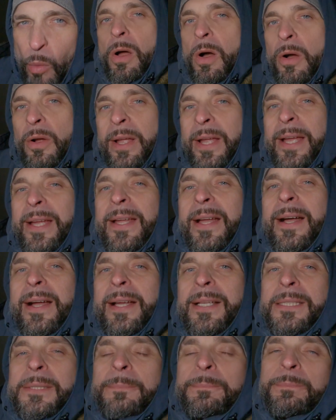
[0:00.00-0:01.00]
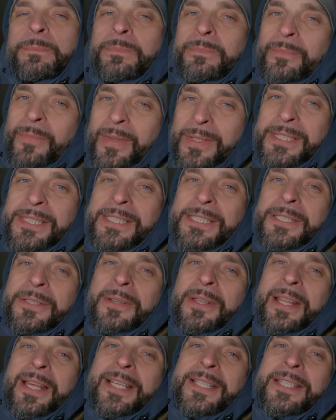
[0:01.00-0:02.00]
Okay guys, see you
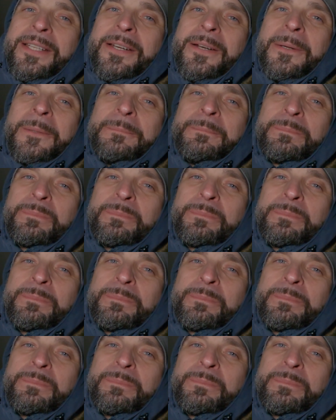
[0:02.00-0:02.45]
later.